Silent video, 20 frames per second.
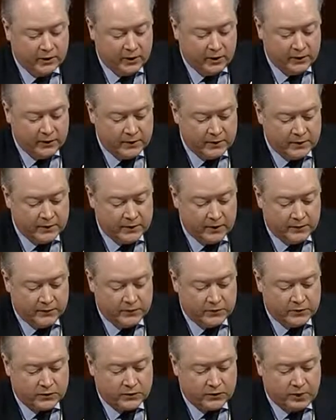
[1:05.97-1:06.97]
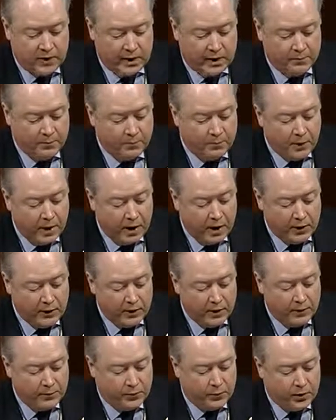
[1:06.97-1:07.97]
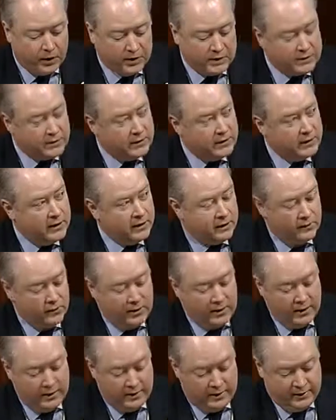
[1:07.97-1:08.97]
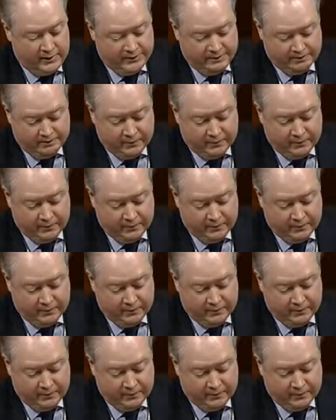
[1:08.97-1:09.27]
of the self-described moderate president in Iran?